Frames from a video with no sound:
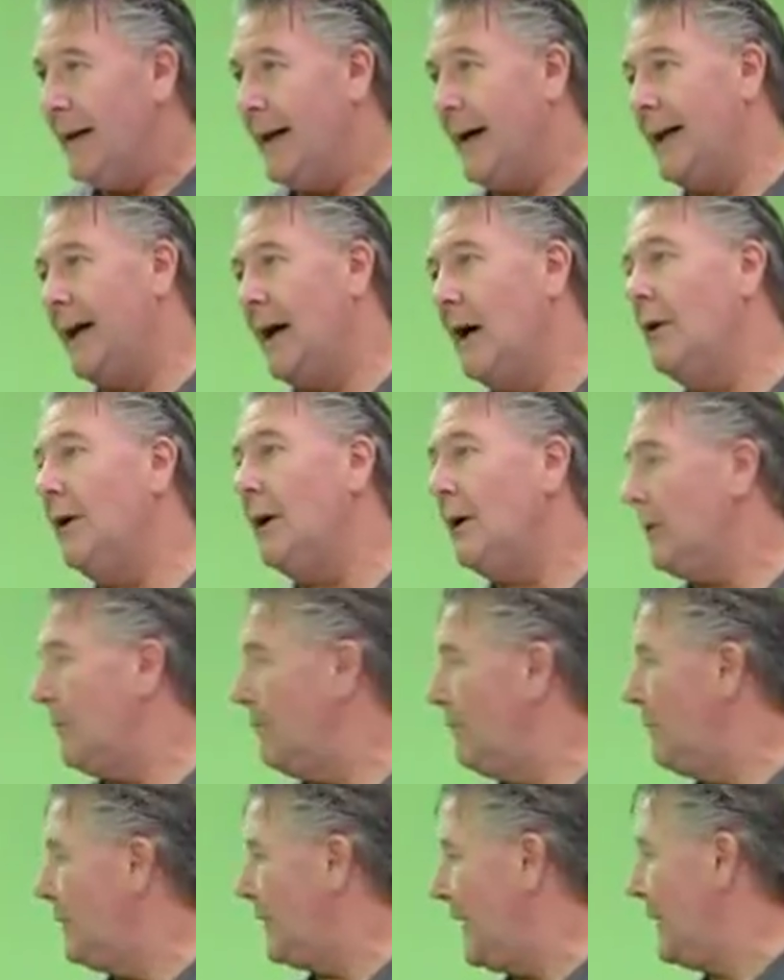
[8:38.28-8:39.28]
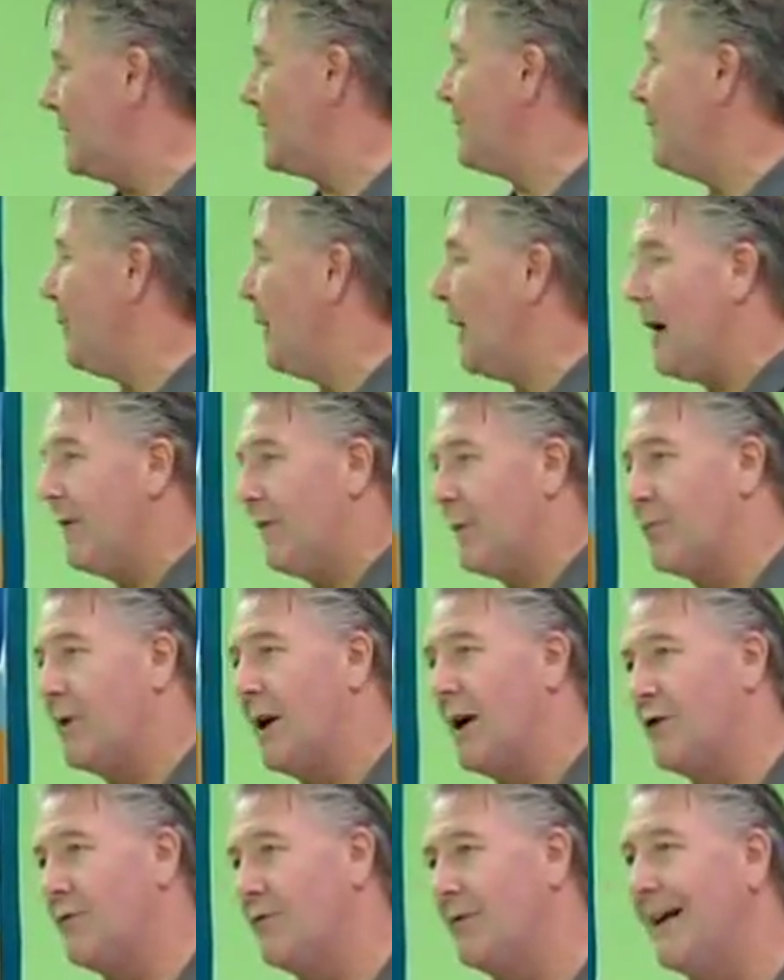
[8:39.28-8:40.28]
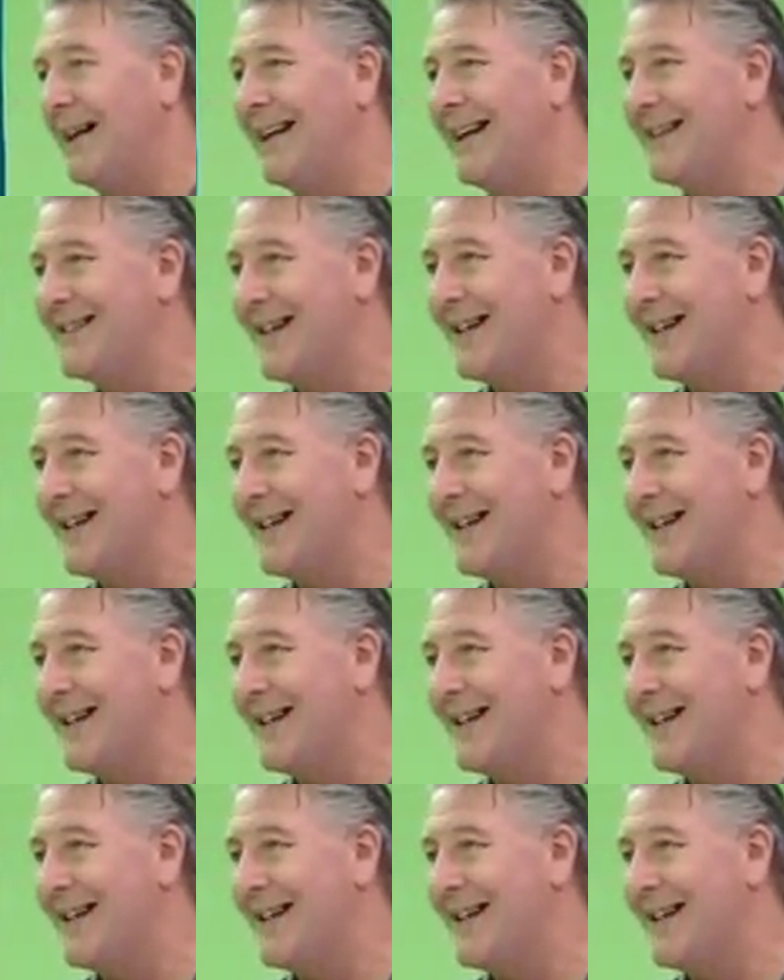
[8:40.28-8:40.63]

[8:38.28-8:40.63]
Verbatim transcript: Now, the only decent part of a brush really